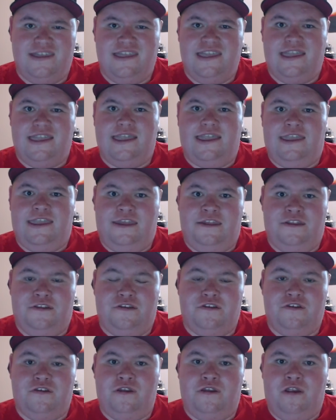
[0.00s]
and
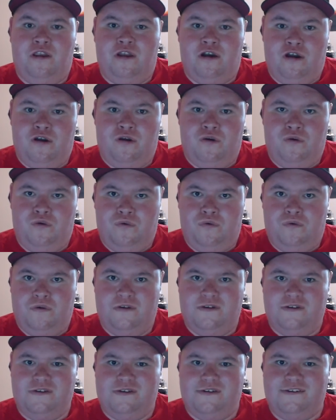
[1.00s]
no
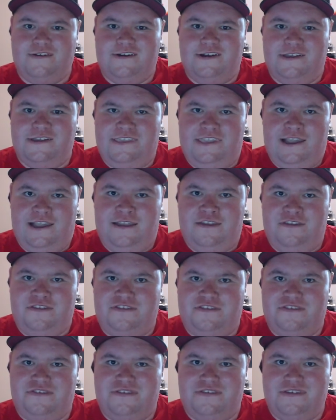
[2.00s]

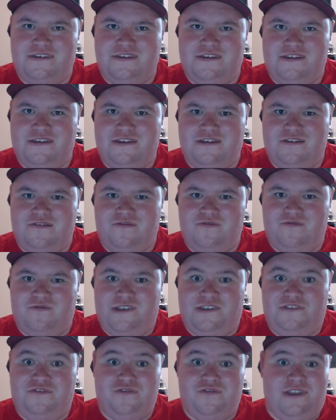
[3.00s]
against
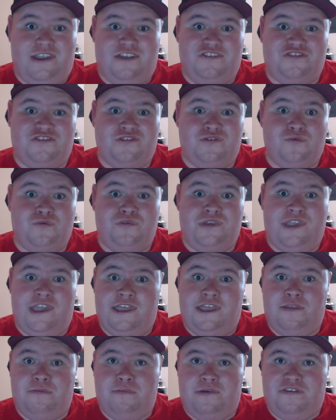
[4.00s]
recreational
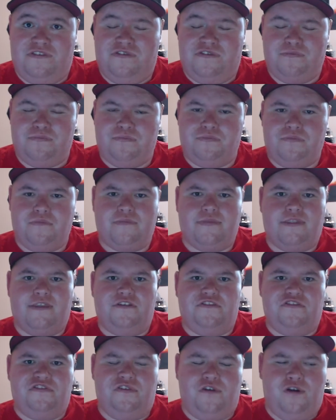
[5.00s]
cannabis.
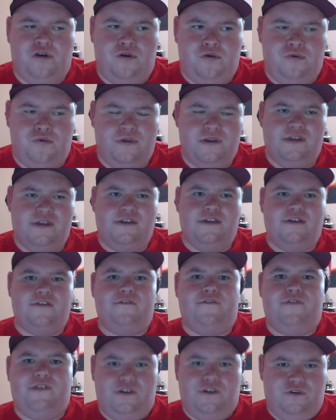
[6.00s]
So,
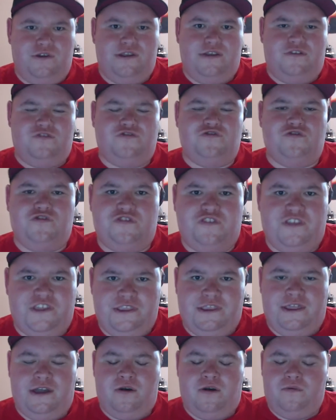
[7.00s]
very interesting.
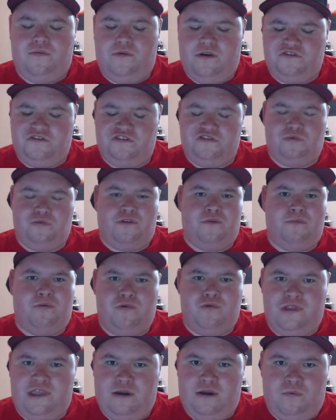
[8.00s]
Now, I just want to
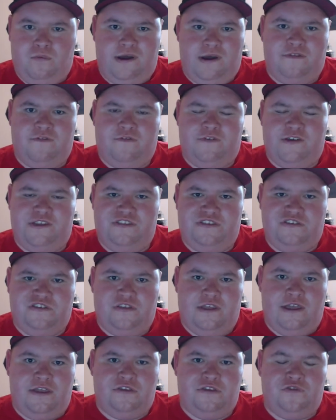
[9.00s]
point out one thing to
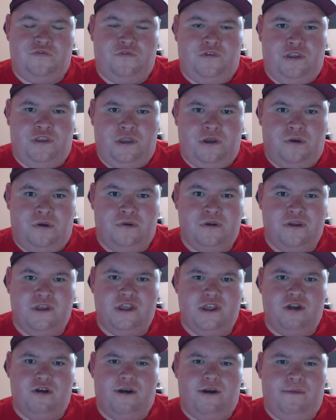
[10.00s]
start this video.
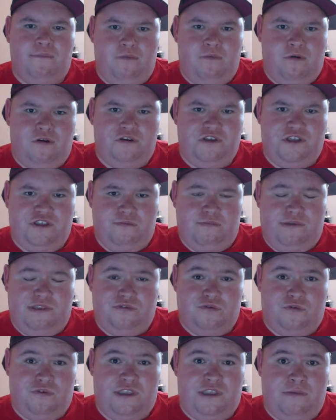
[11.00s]
I'm not going to be
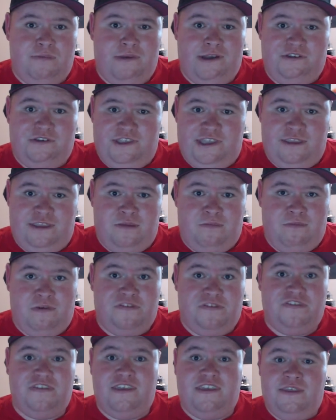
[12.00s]
talking about
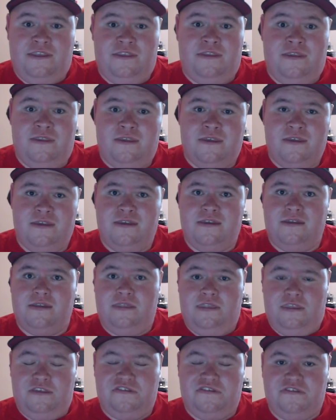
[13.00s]
cannabis in
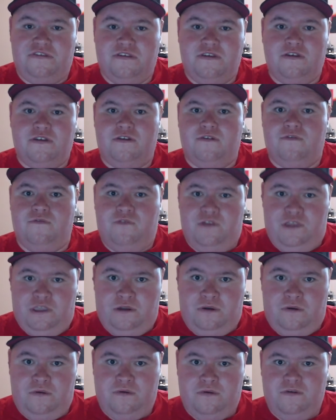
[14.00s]
this
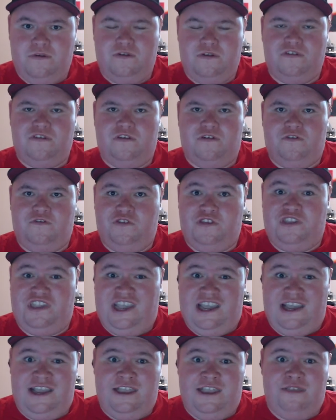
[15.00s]
video. So if you
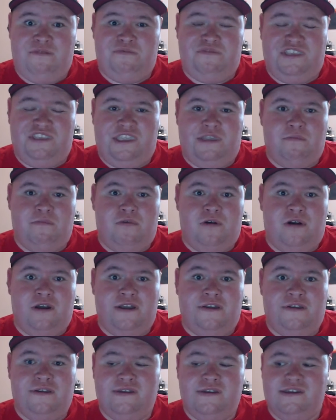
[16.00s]
came to get
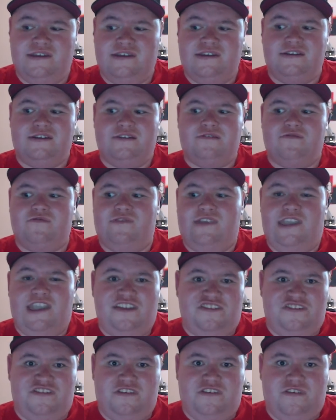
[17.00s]
my
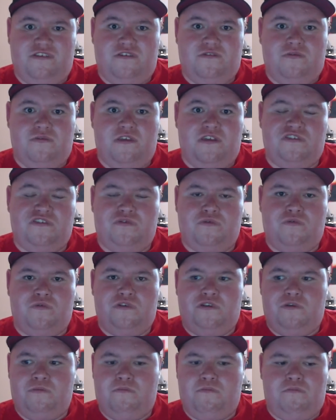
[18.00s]
reactions of this, or
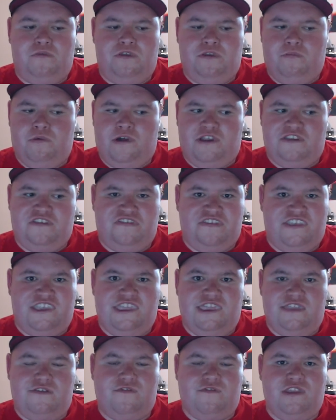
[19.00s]
you might have seen
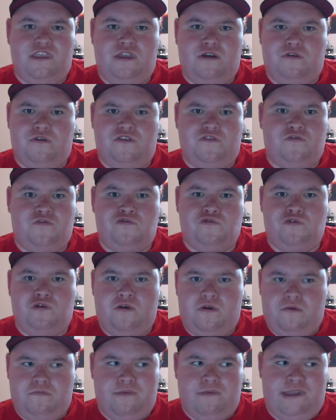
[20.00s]
the video and you thought,
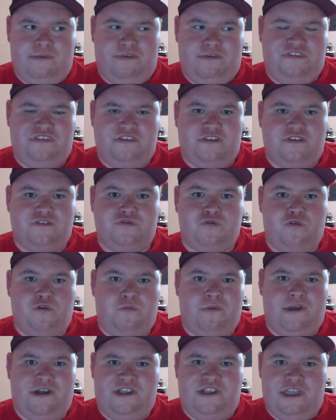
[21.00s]
oh, maybe he's going to talk
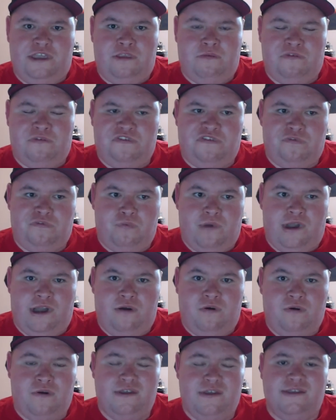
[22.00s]
about cannabis as
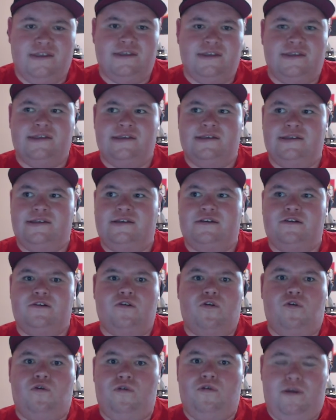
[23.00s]
well.
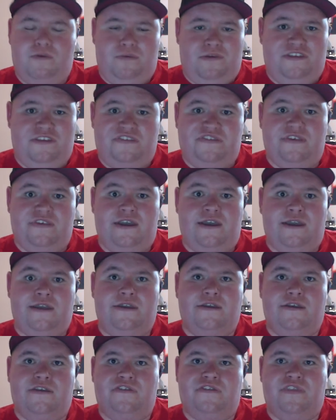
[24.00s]
All I'm going to say
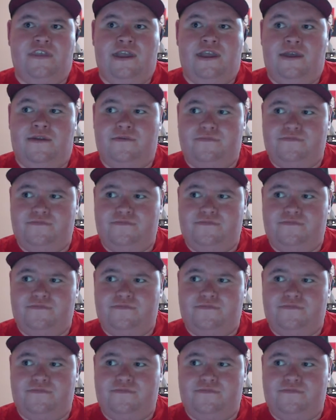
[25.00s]
is that